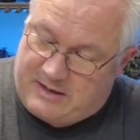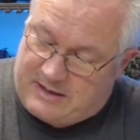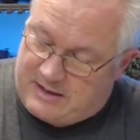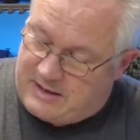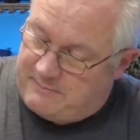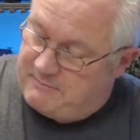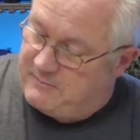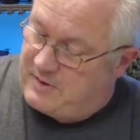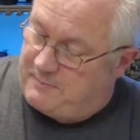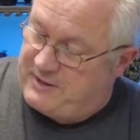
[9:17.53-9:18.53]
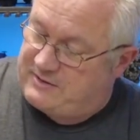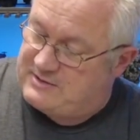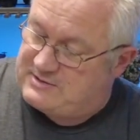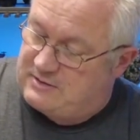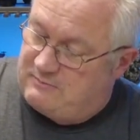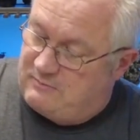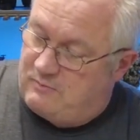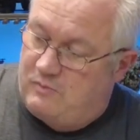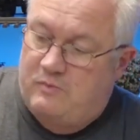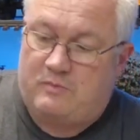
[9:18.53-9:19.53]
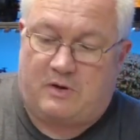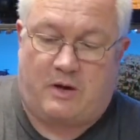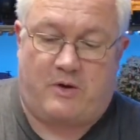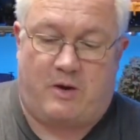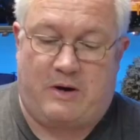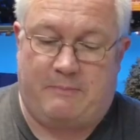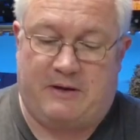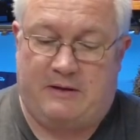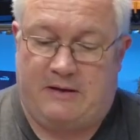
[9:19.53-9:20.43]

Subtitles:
I picked this loco up.